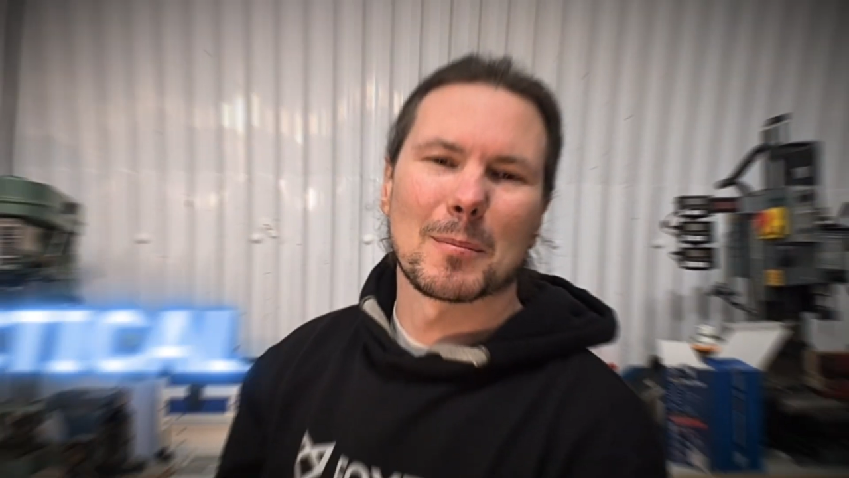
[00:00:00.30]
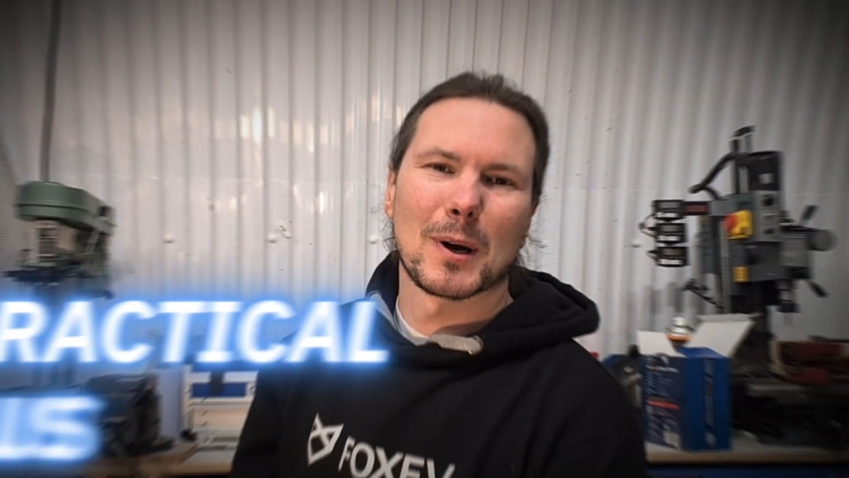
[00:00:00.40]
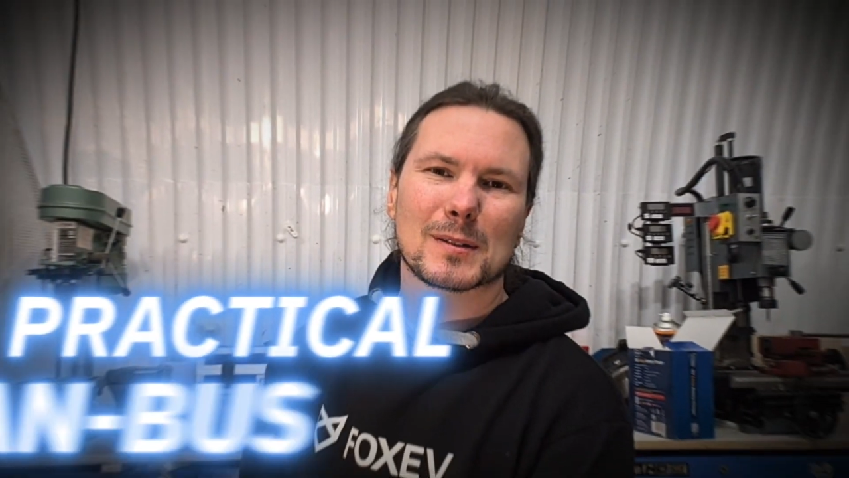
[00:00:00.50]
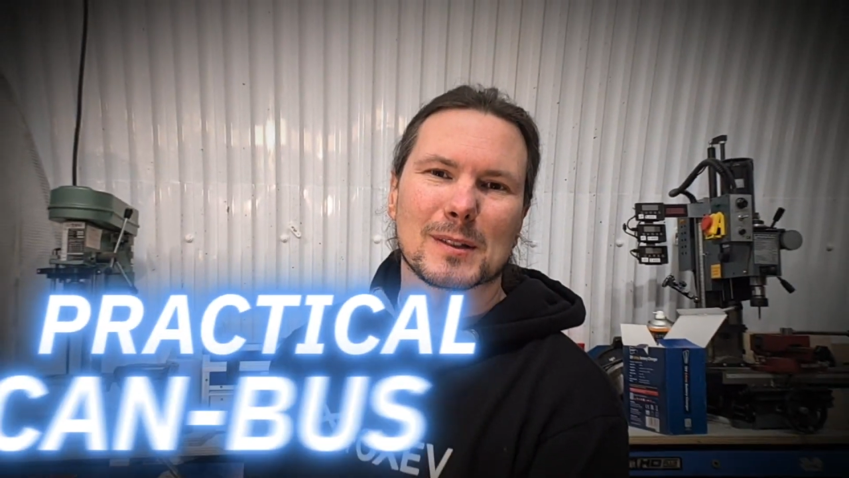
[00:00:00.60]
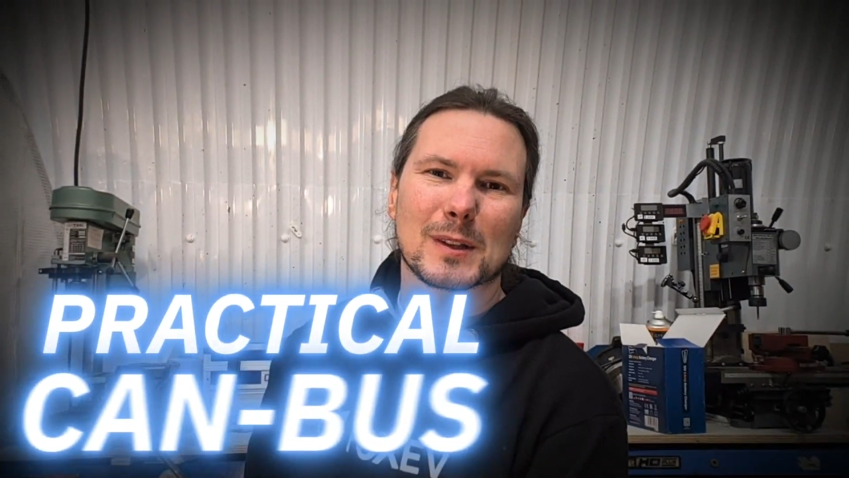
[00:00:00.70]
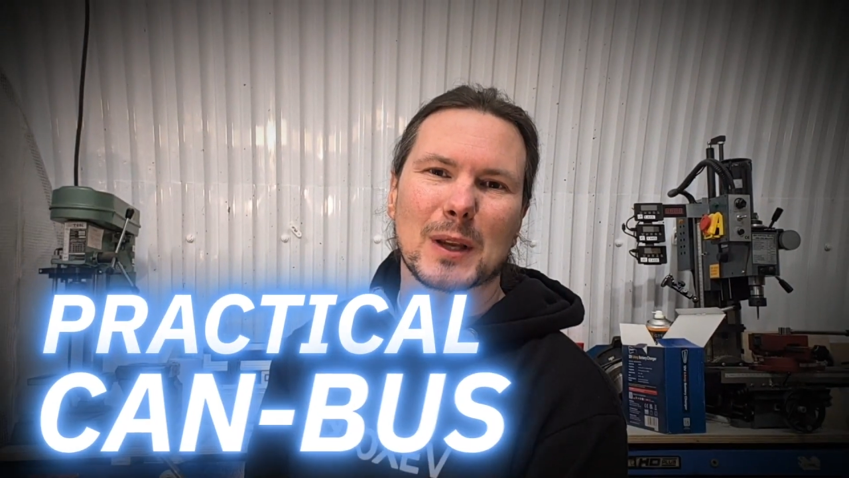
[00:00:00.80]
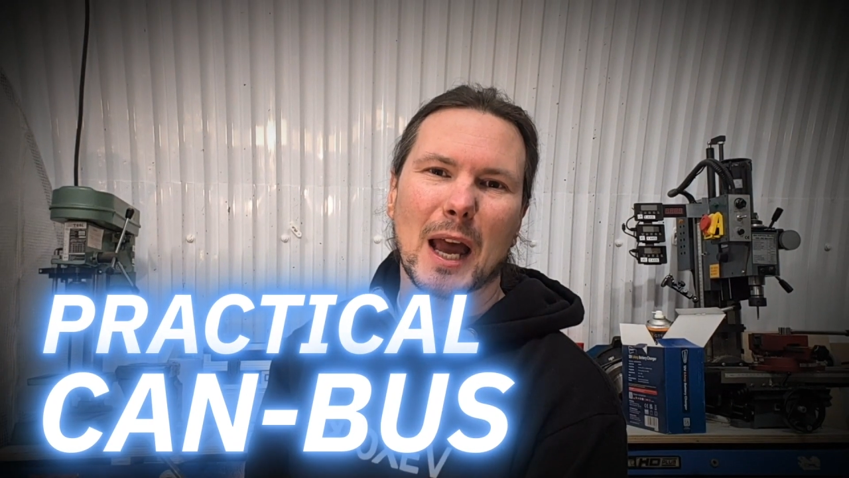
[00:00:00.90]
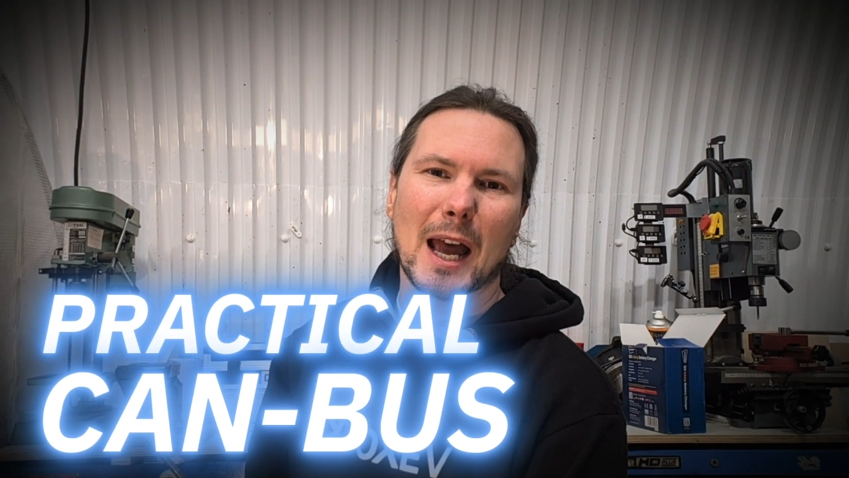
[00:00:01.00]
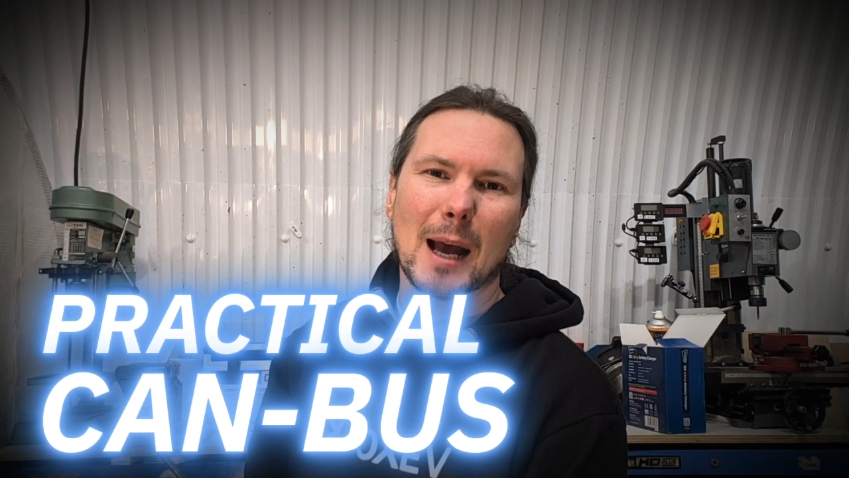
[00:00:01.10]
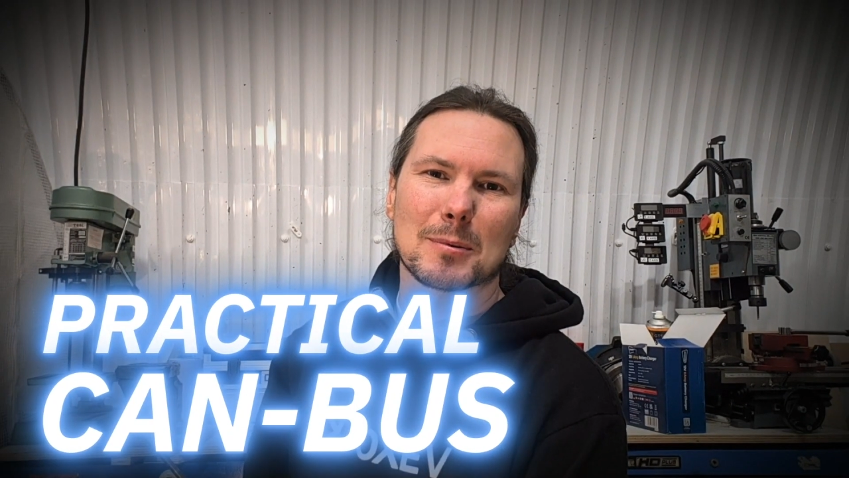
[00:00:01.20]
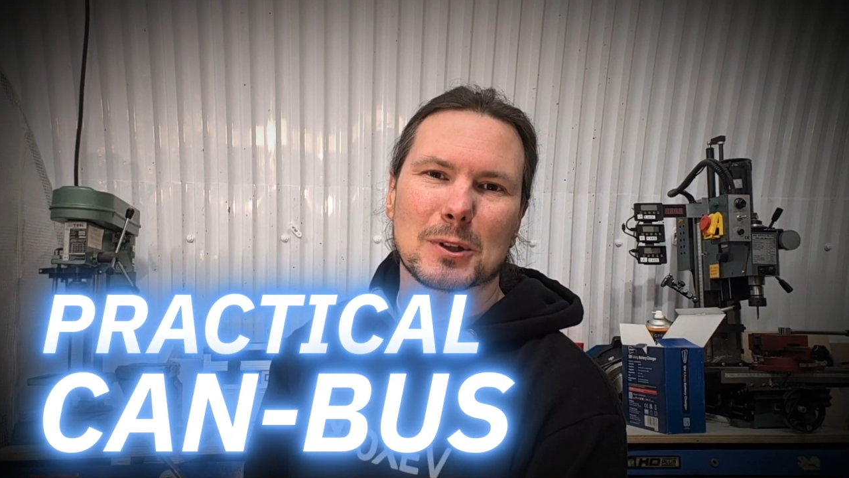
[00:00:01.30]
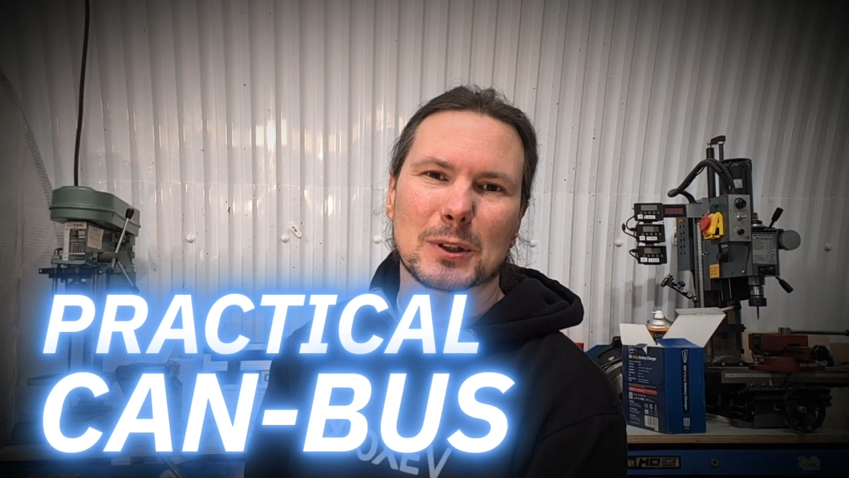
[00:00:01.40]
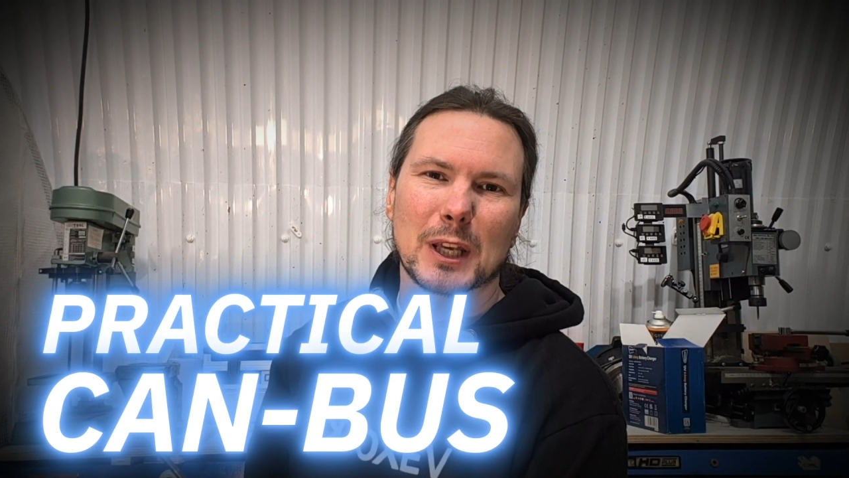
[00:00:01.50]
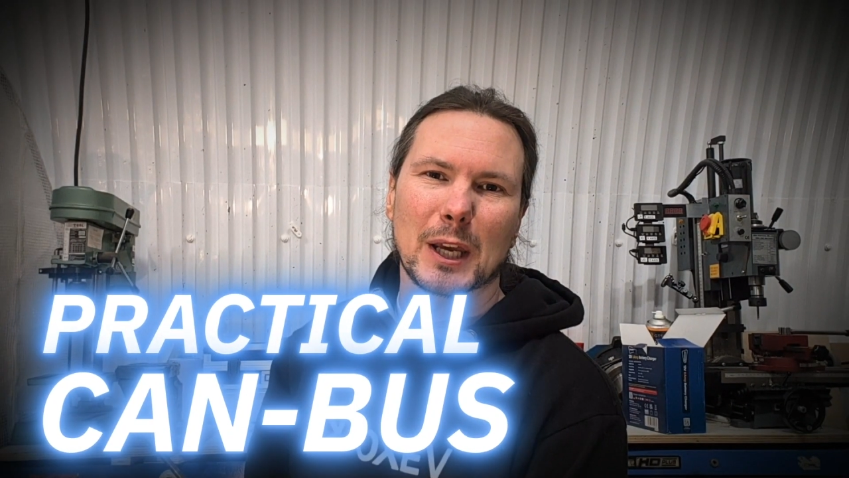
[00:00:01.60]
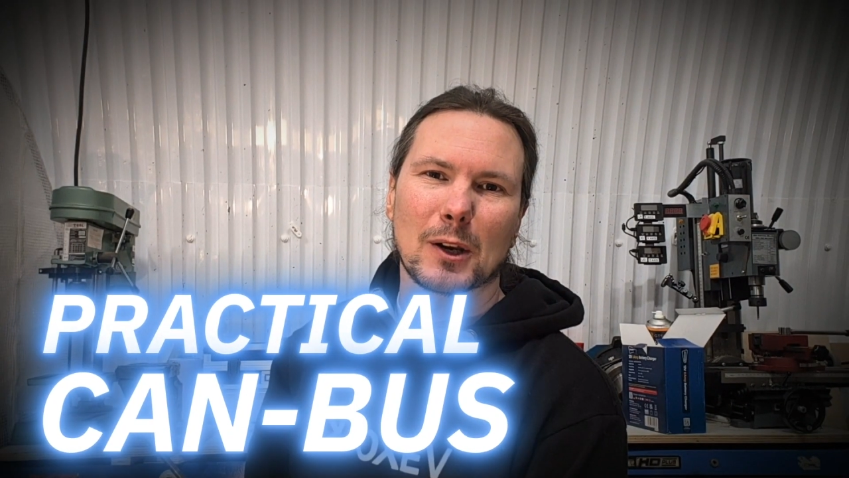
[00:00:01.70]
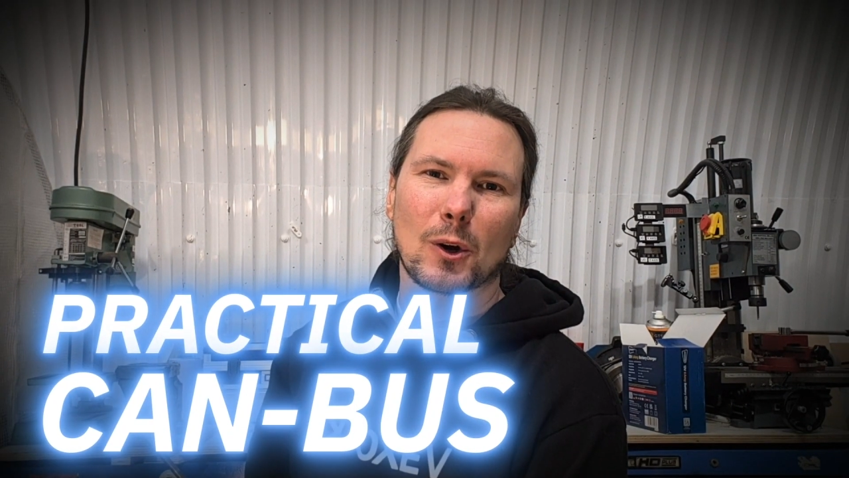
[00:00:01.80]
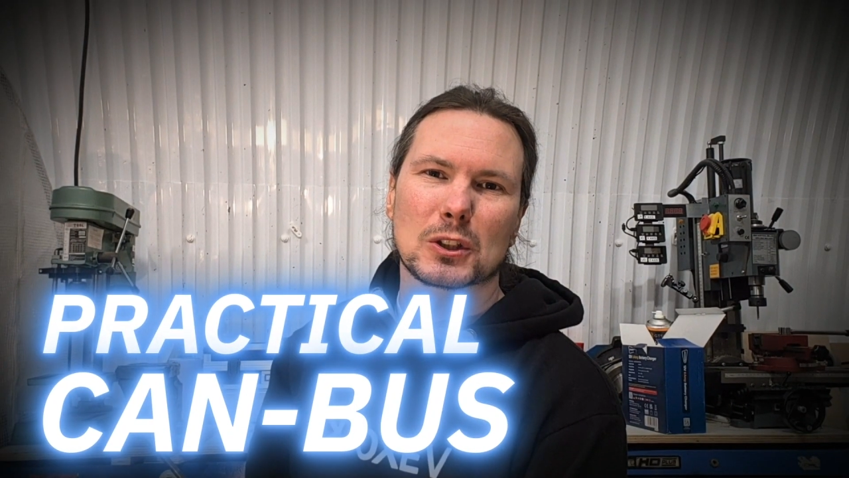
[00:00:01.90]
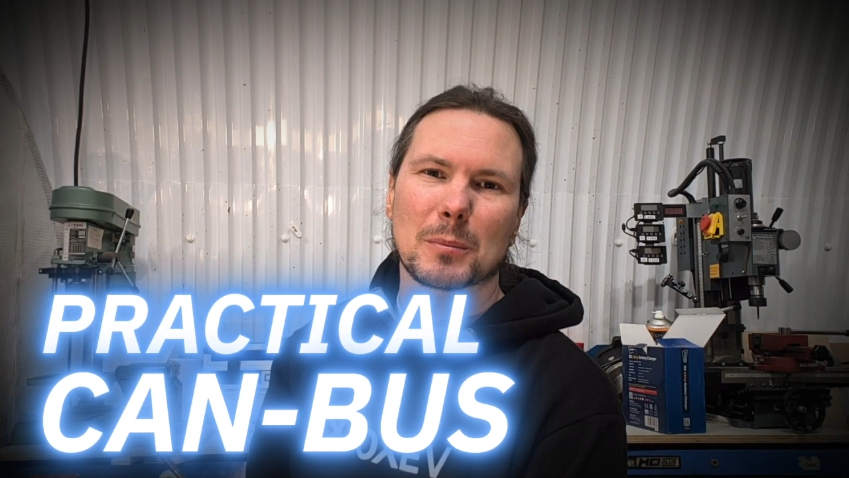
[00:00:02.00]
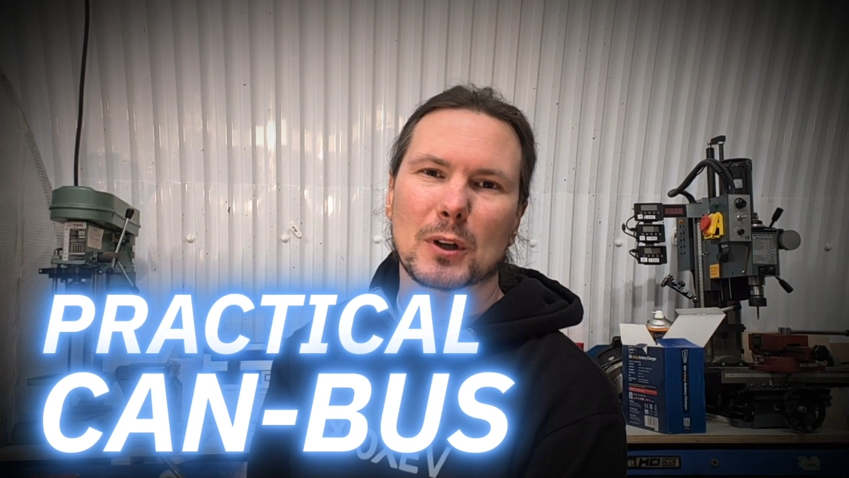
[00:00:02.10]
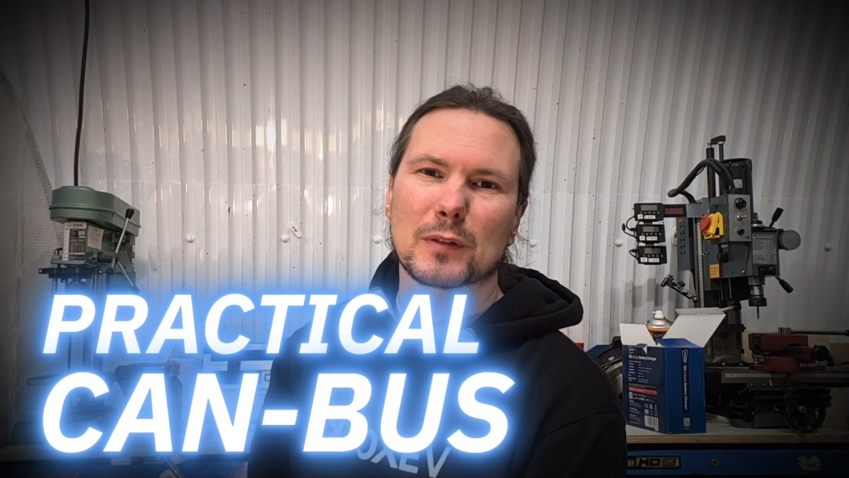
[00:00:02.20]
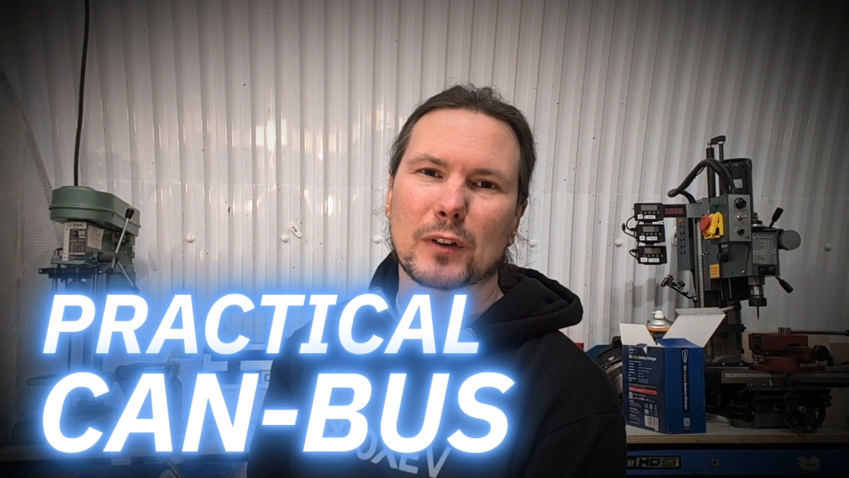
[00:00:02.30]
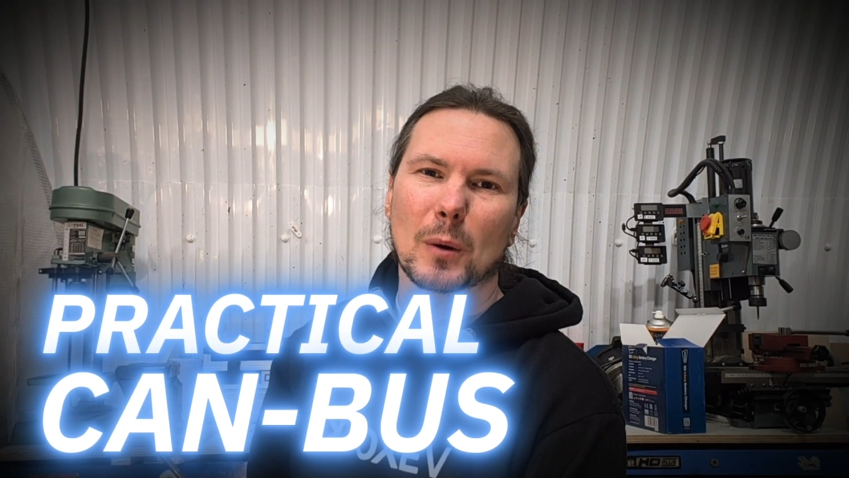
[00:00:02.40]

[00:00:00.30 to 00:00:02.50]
Thomas is the absolute king in automotive